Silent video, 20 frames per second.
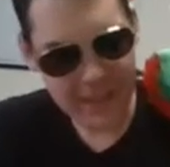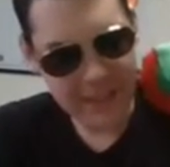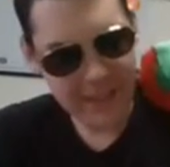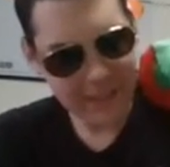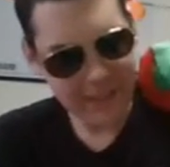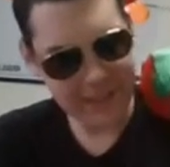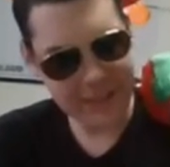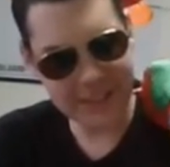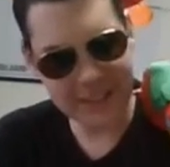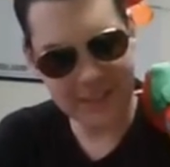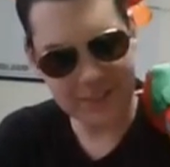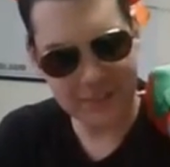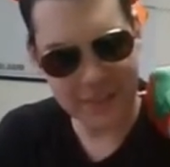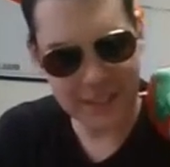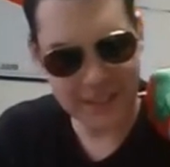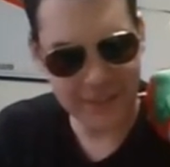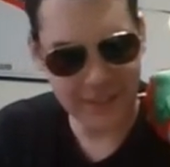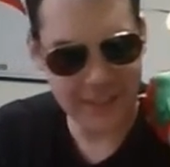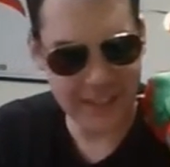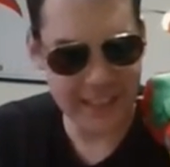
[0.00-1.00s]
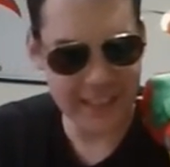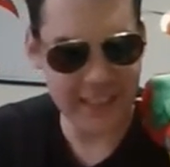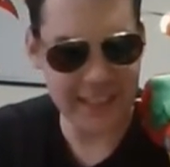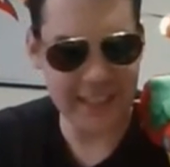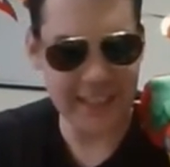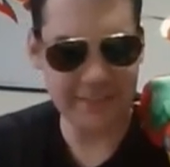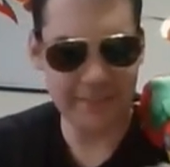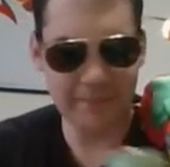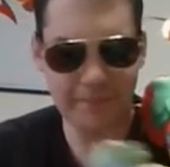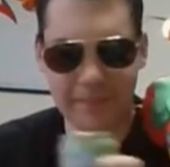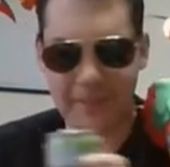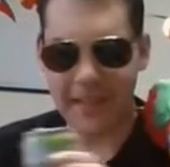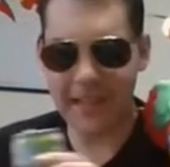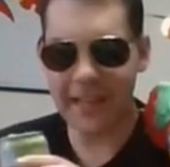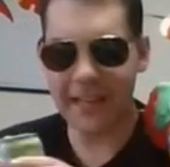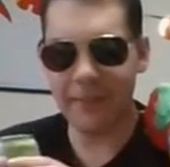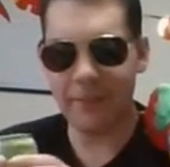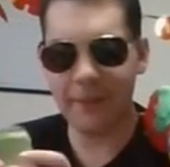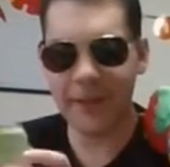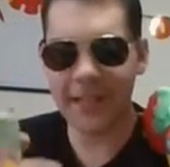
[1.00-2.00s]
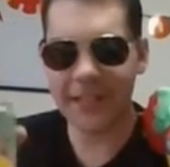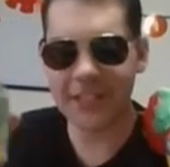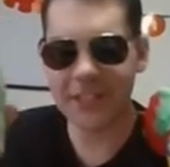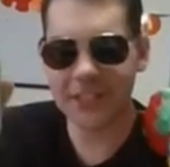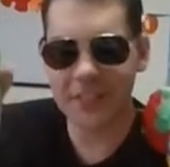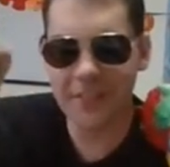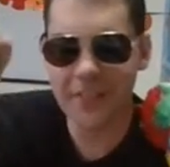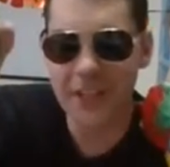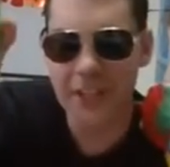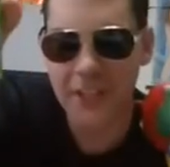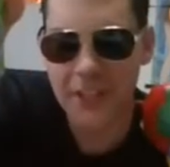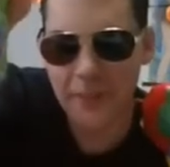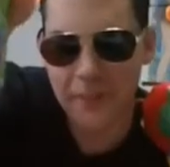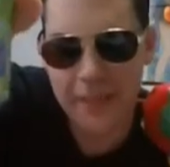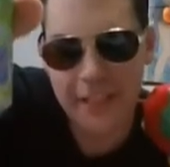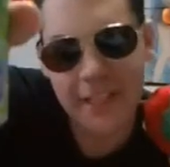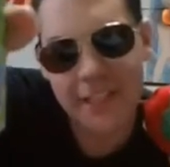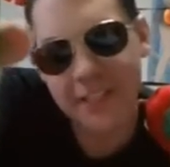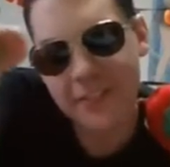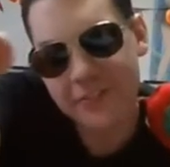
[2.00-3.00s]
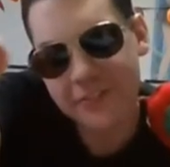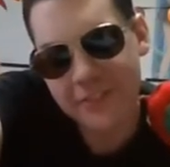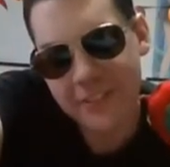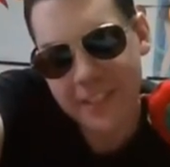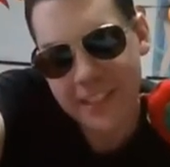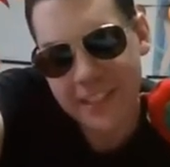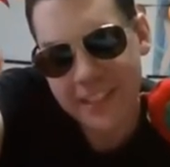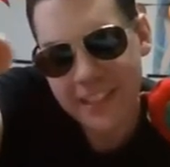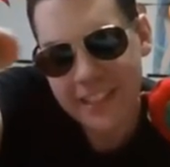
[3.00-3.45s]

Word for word: with some liquid in it and a picture of Kirby on the front.